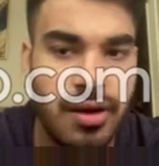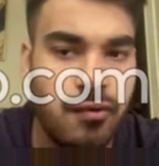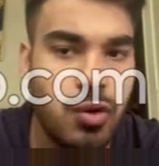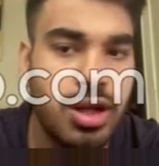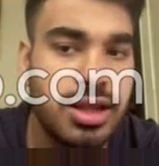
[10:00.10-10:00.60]

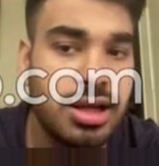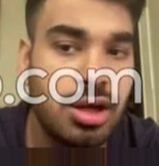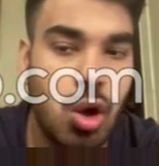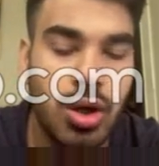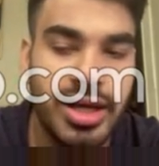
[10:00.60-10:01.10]
have to tell the
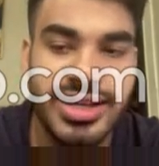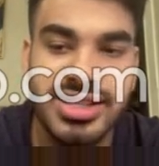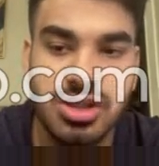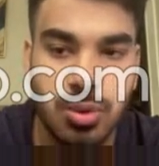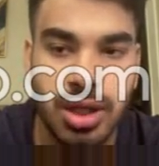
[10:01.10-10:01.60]

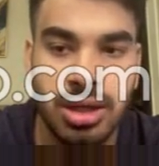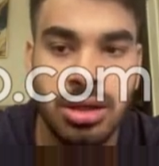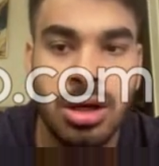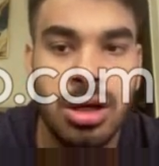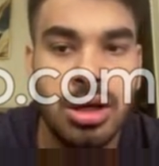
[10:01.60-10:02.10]
longest one.
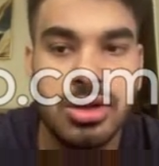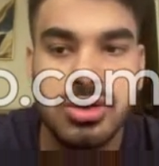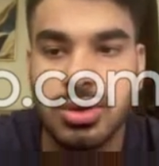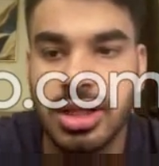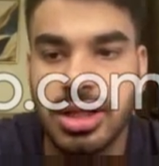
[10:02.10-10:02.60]

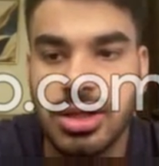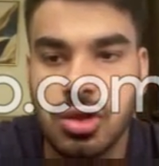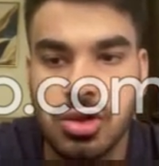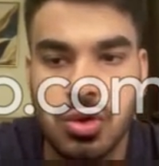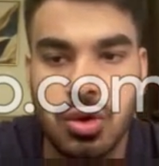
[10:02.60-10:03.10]
So, there is
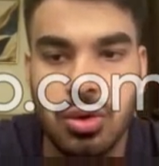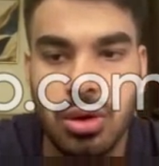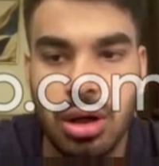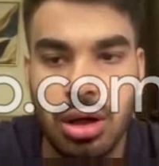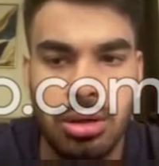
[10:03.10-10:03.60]

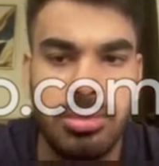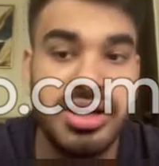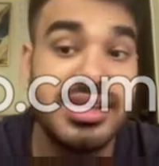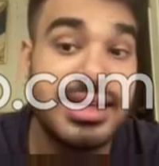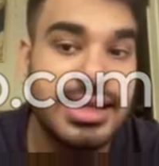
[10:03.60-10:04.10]
also,
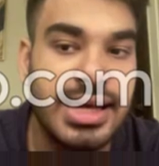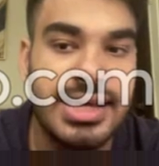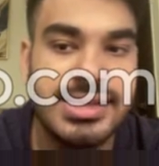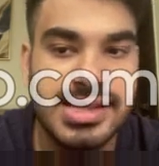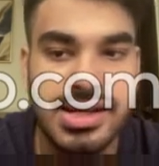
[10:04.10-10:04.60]
but the K
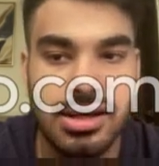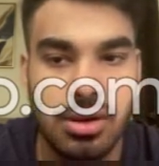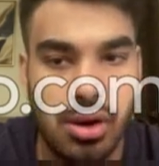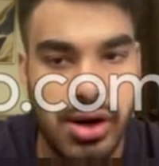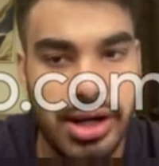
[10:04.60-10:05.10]
is 3,
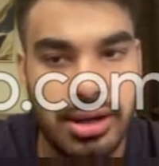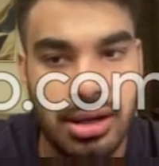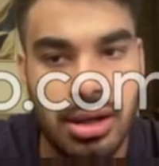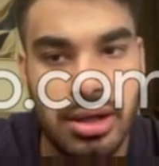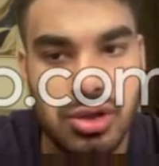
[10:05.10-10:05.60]
all right.
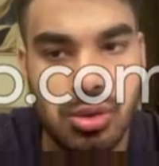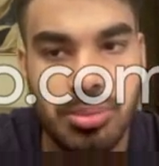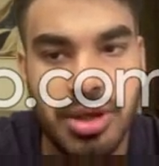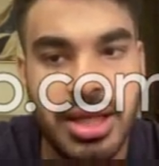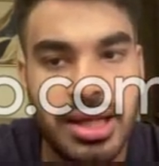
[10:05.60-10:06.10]
So,
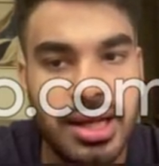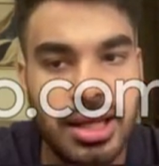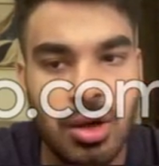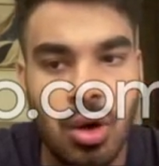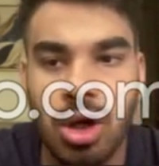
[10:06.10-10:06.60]
B here
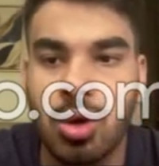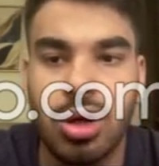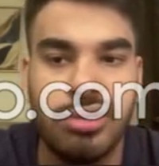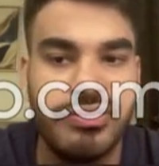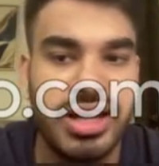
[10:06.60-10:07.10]
cannot
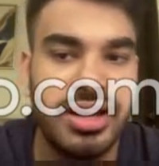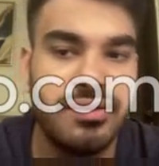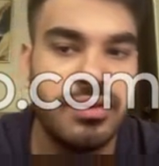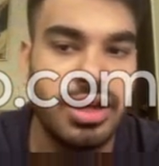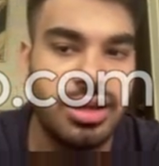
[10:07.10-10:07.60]
qualify
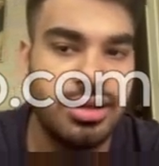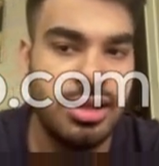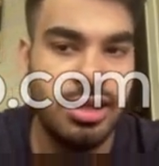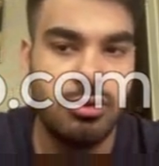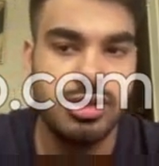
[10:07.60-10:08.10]
if
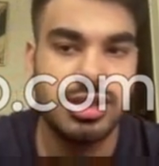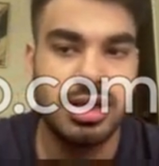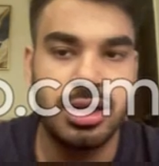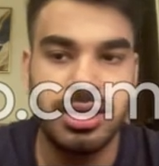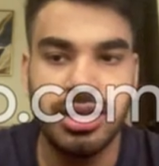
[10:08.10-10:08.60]
there was
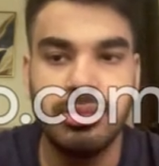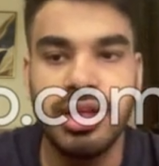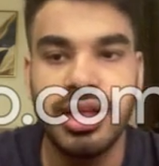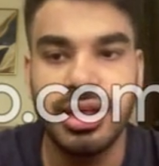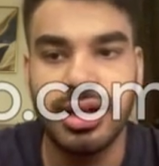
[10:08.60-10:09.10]
another
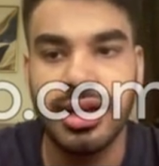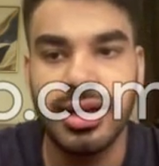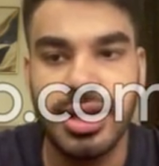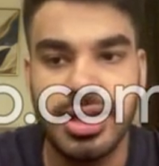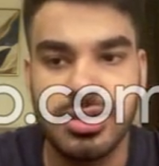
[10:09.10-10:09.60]
B here
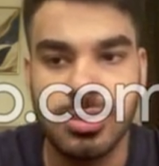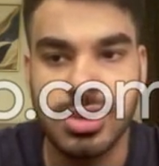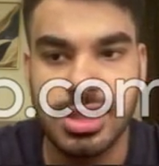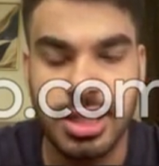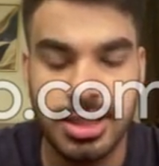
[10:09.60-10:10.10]
and S
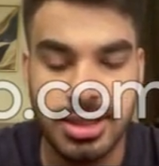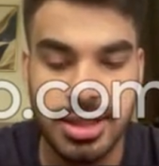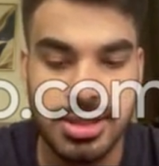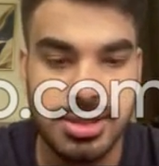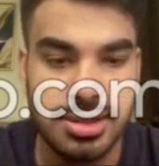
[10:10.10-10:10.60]
was like
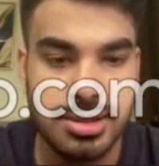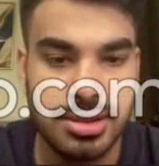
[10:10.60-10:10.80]
this.